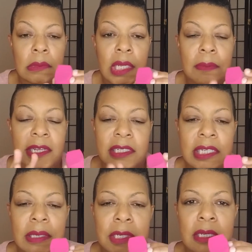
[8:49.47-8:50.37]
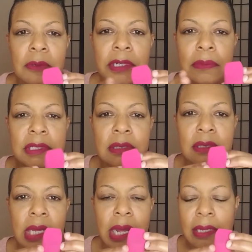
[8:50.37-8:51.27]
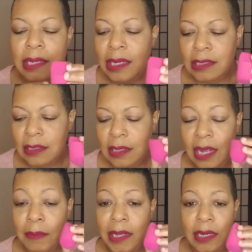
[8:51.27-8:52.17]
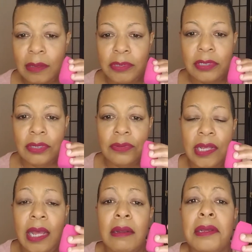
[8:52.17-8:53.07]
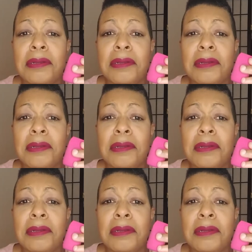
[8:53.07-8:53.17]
I'm not shaming anyone. I'm just, I, I just, I'm not able to do that.